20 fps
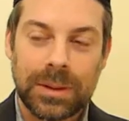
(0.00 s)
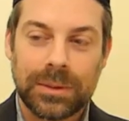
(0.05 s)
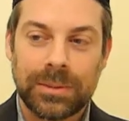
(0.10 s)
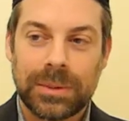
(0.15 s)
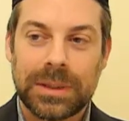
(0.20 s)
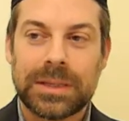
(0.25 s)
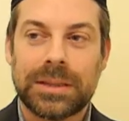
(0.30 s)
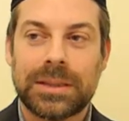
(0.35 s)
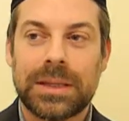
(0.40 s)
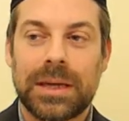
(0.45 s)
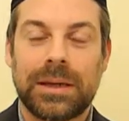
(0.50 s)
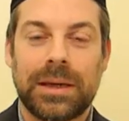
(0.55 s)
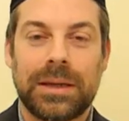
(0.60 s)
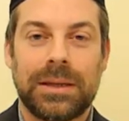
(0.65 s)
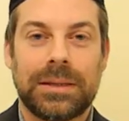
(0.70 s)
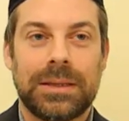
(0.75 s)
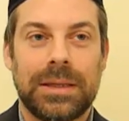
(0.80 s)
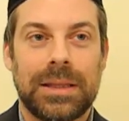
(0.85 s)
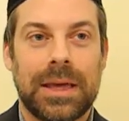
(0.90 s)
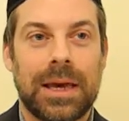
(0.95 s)
let's not get
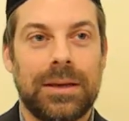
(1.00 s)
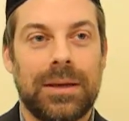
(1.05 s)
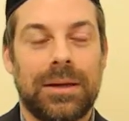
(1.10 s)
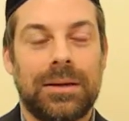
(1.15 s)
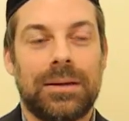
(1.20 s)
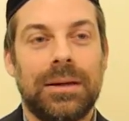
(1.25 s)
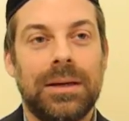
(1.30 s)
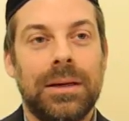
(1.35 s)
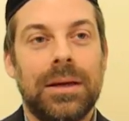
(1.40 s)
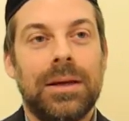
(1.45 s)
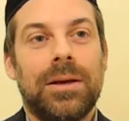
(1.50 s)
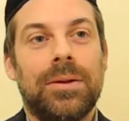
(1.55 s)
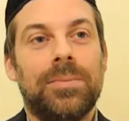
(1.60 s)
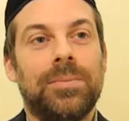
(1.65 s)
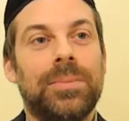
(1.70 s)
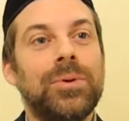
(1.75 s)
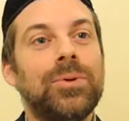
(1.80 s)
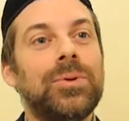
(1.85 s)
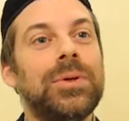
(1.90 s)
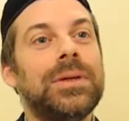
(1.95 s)
into that yet.
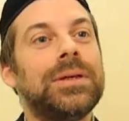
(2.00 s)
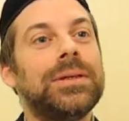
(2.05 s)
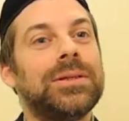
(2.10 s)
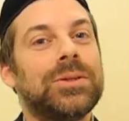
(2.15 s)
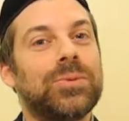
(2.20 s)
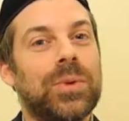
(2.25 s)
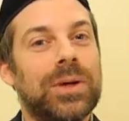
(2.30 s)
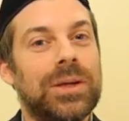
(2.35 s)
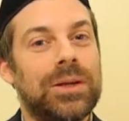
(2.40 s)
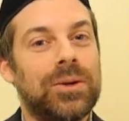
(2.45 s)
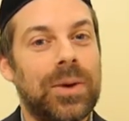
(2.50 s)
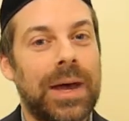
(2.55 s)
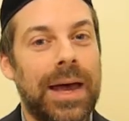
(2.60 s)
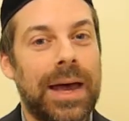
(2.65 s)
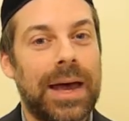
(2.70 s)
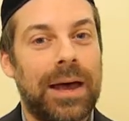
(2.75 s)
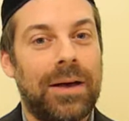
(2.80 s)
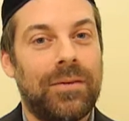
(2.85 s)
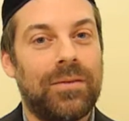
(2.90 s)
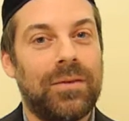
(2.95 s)
Beauty is when you
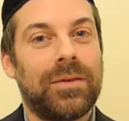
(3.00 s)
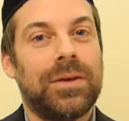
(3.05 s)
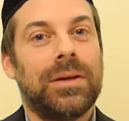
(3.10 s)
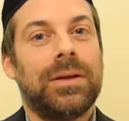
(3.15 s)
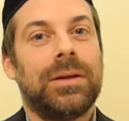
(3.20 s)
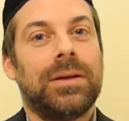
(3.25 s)
have